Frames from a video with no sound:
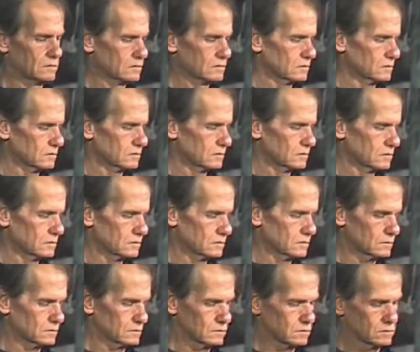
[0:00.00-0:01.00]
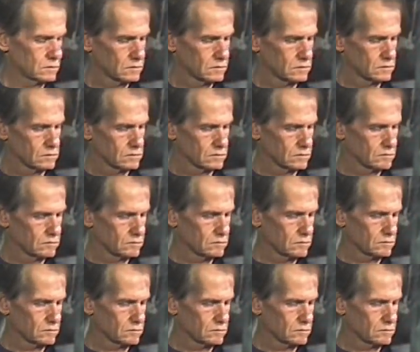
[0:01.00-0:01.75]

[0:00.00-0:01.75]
(no one is talking)